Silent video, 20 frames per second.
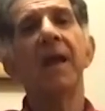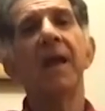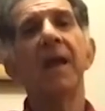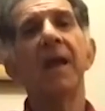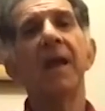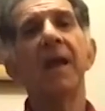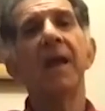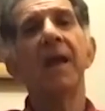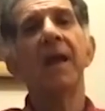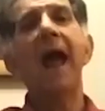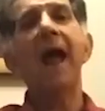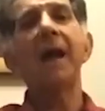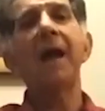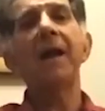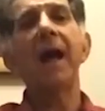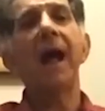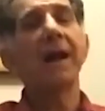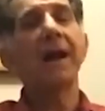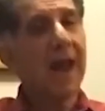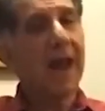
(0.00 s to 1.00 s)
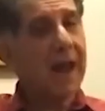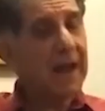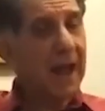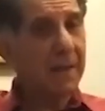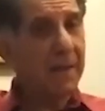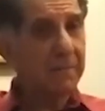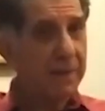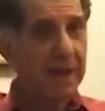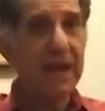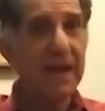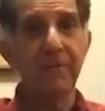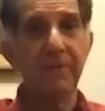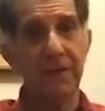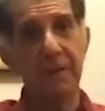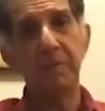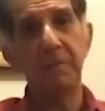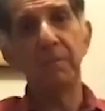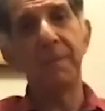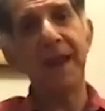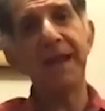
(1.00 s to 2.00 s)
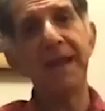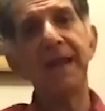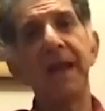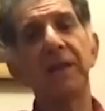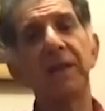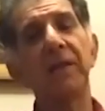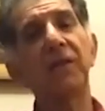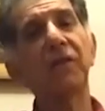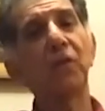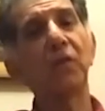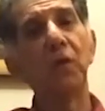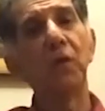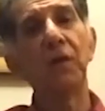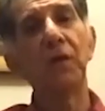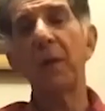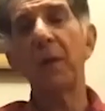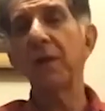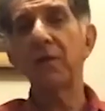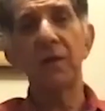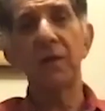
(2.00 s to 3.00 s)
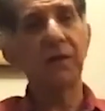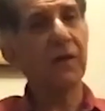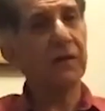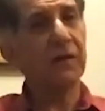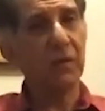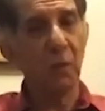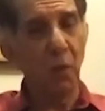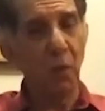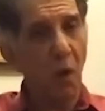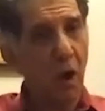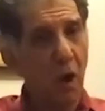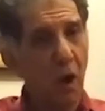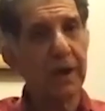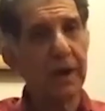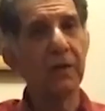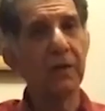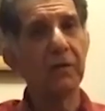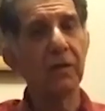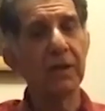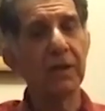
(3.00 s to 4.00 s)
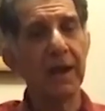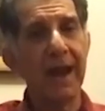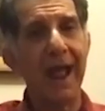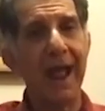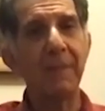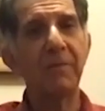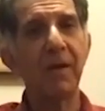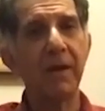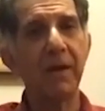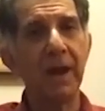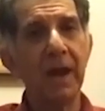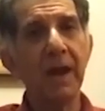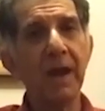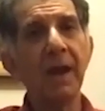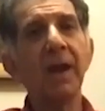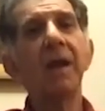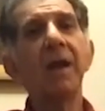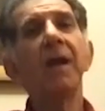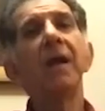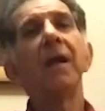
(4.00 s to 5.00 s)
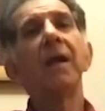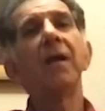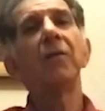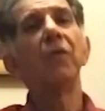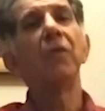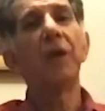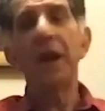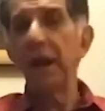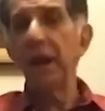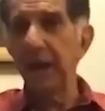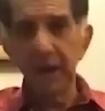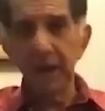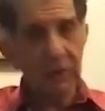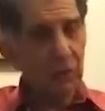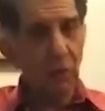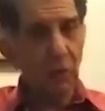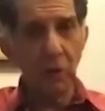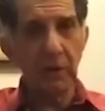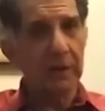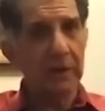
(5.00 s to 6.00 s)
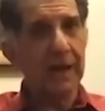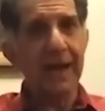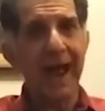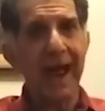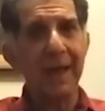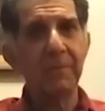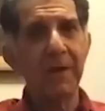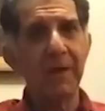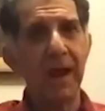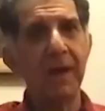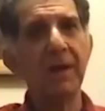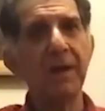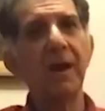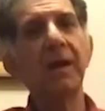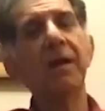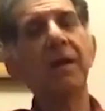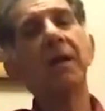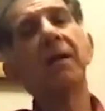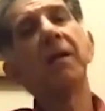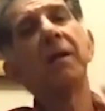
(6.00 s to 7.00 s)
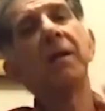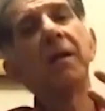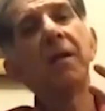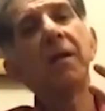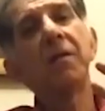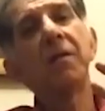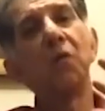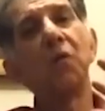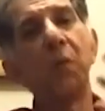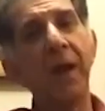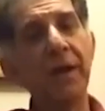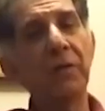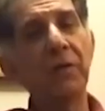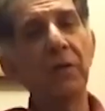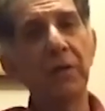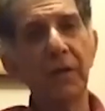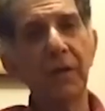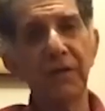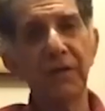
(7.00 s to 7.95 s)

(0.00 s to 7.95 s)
And unlike I believe in many other schools, one could just walk into the library. You didn't need to go to the librarian. You went to the